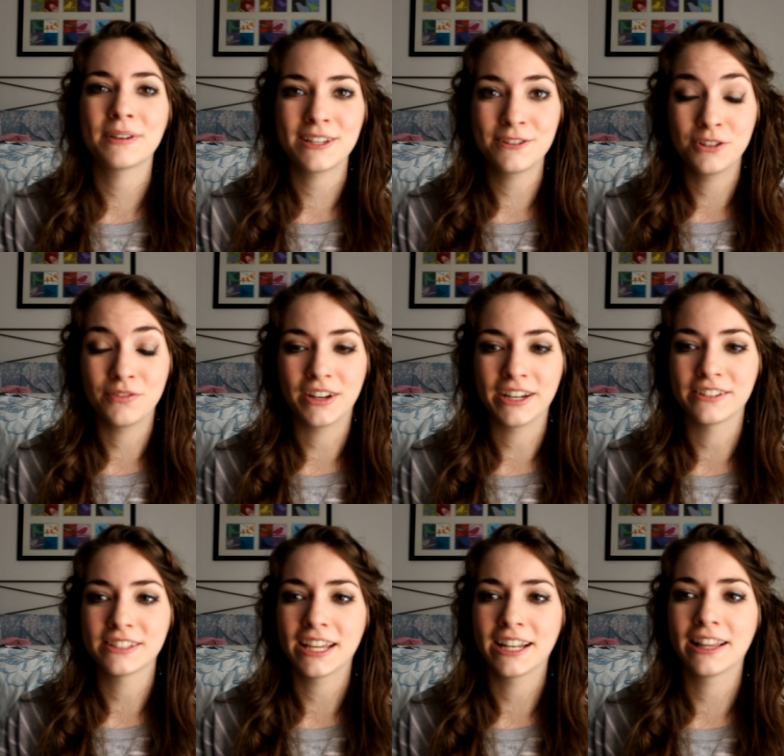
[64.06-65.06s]
my YouTube
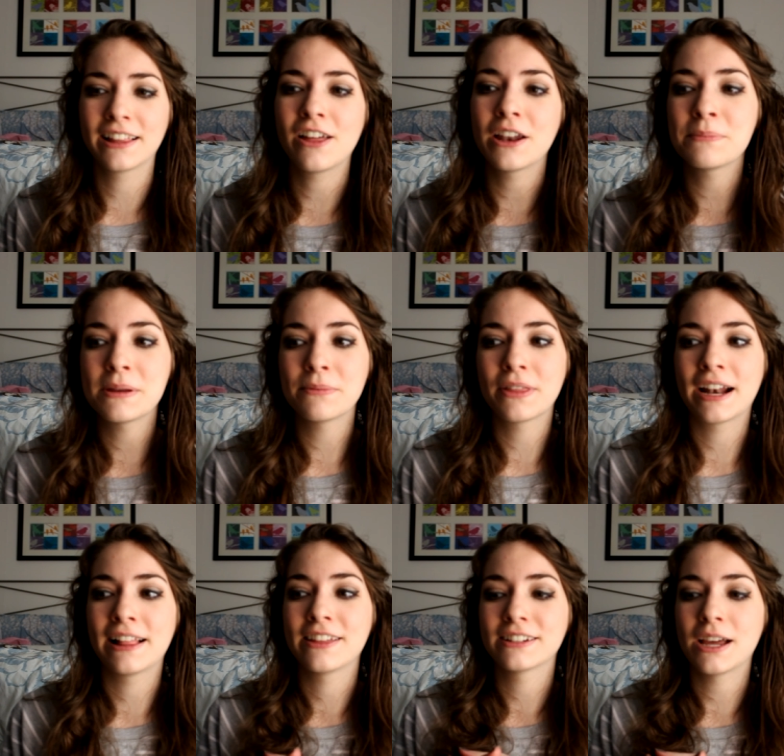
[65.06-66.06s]
videos and like, a lot of people that
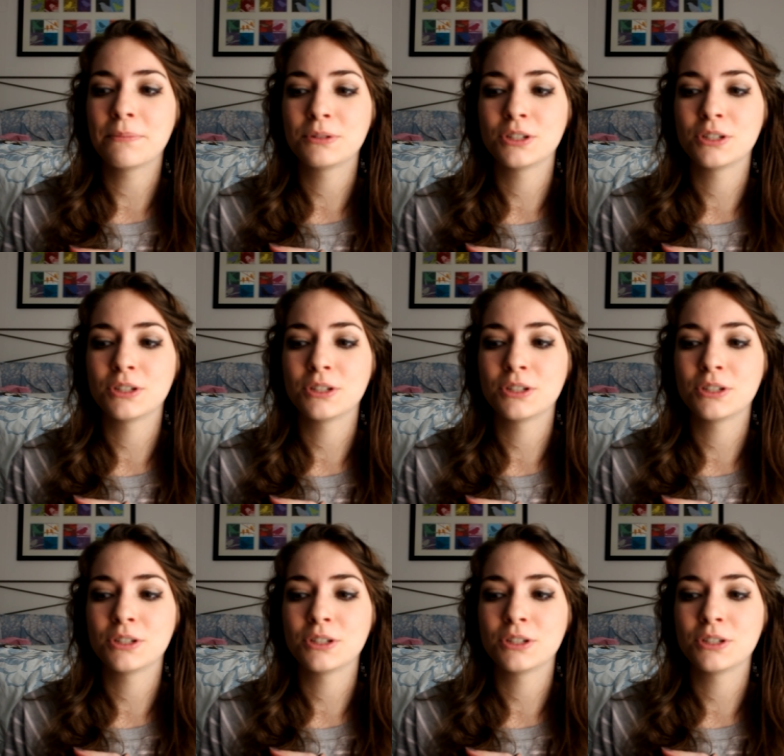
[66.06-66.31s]
I looked up